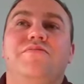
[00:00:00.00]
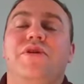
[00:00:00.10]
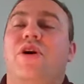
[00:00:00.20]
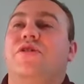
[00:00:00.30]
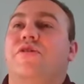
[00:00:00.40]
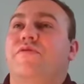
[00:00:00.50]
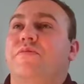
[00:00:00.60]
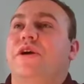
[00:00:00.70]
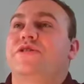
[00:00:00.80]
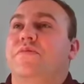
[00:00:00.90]
but all the
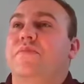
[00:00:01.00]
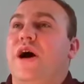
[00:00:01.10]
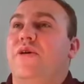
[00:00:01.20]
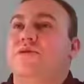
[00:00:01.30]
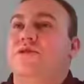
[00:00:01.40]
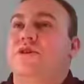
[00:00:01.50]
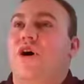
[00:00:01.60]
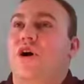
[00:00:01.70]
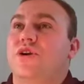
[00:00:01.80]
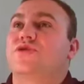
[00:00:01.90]
information about
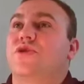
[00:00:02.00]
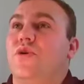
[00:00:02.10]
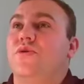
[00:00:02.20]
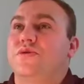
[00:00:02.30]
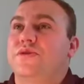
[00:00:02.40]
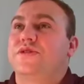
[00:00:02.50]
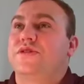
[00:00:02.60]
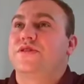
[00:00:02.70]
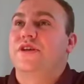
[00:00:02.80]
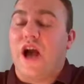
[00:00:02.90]
our
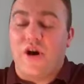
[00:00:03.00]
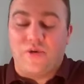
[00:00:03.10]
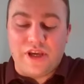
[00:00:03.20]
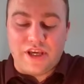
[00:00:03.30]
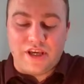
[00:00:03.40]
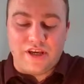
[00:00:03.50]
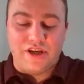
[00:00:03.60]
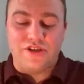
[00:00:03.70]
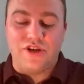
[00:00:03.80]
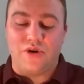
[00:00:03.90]
souls, how he
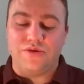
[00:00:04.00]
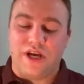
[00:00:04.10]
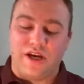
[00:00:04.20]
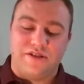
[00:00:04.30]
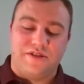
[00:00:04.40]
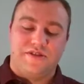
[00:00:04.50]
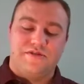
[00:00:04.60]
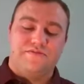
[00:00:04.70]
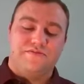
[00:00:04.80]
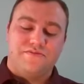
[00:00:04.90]
knows us.
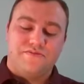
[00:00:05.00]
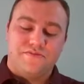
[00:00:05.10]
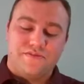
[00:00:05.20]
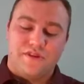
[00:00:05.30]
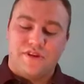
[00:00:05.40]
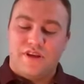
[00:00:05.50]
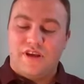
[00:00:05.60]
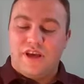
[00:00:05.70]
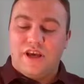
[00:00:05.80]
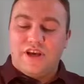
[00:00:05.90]

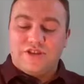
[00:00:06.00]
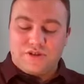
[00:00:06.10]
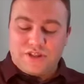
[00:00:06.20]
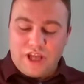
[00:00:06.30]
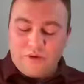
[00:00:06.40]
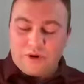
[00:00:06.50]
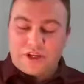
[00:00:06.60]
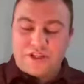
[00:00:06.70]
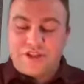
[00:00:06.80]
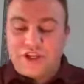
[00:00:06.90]
So today we're
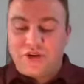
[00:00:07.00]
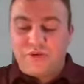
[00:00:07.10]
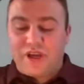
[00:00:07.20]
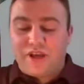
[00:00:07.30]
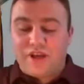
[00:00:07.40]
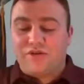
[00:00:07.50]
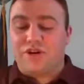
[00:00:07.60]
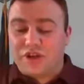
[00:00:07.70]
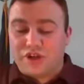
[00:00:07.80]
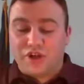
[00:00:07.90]

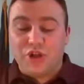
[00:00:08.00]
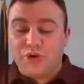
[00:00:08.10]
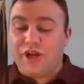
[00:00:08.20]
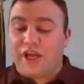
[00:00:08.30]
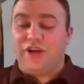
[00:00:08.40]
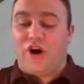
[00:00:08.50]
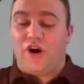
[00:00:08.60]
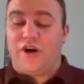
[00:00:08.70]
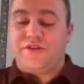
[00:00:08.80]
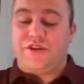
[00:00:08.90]
concluding
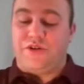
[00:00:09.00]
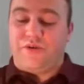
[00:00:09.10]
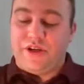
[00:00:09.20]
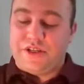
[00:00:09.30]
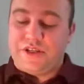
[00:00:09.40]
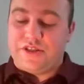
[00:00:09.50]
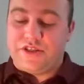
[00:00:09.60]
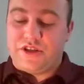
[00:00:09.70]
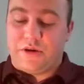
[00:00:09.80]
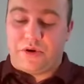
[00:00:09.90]
our series in
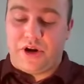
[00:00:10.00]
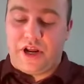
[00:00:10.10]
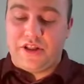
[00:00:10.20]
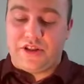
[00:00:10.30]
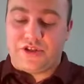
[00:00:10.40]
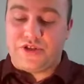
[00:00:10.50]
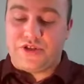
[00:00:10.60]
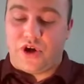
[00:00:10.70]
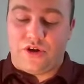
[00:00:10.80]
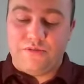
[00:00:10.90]
Summer in the
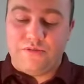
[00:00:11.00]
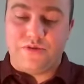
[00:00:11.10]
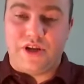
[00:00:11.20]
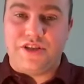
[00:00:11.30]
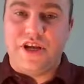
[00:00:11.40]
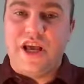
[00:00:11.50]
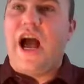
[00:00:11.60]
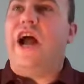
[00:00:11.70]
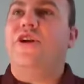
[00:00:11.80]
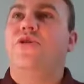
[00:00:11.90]
Psalms, which
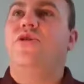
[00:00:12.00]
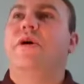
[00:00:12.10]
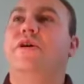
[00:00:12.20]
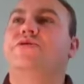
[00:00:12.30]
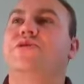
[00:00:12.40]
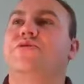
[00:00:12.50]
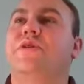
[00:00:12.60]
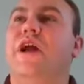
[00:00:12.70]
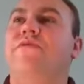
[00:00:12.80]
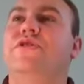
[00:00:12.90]
I don't know about you,
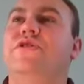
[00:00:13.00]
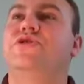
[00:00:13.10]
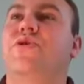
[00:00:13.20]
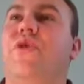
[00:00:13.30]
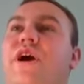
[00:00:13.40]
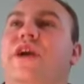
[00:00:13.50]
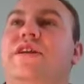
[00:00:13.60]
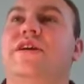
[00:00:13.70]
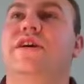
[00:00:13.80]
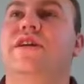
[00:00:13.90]
but I've
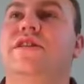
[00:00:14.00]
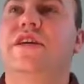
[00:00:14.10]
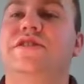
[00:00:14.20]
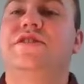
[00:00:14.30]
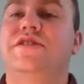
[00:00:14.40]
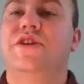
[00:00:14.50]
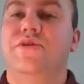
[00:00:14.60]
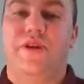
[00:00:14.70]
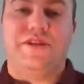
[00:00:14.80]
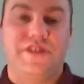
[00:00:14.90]
enjoyed this
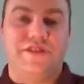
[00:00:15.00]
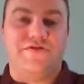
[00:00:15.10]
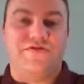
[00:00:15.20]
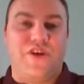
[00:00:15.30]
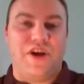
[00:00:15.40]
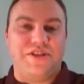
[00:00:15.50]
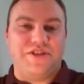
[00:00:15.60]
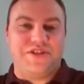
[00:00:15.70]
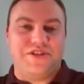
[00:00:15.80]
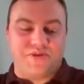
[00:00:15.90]
series, this fun
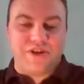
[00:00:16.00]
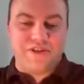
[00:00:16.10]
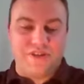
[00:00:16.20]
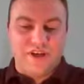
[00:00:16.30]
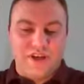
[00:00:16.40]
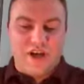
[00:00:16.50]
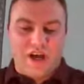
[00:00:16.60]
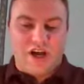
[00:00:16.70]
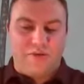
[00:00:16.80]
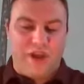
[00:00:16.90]
series
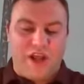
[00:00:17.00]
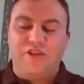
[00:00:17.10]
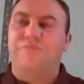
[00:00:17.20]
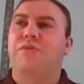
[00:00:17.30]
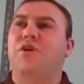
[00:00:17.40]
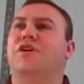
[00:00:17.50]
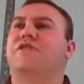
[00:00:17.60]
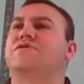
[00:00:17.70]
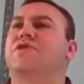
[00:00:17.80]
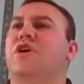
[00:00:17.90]
in the book
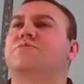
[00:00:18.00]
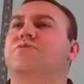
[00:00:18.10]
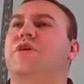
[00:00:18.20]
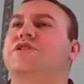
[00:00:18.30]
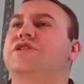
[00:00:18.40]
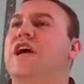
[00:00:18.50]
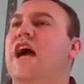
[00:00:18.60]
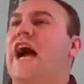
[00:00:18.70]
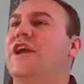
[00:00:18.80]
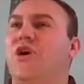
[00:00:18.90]
of Psalms, which
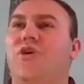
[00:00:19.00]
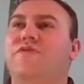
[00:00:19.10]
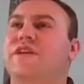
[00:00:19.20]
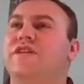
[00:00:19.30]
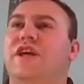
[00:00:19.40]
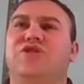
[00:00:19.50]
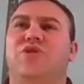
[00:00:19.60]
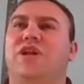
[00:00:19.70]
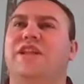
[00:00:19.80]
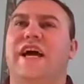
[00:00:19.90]
I know it
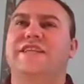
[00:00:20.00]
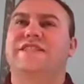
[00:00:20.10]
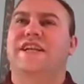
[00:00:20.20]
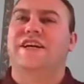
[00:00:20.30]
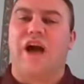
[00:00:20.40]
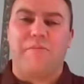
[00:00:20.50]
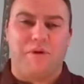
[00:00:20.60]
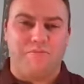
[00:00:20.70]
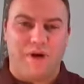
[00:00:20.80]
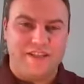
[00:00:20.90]
only lasted a
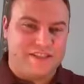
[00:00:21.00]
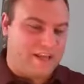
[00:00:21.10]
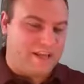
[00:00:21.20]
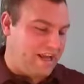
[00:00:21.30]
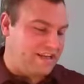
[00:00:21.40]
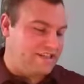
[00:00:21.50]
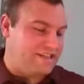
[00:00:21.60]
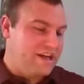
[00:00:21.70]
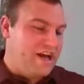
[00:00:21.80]
couple months. And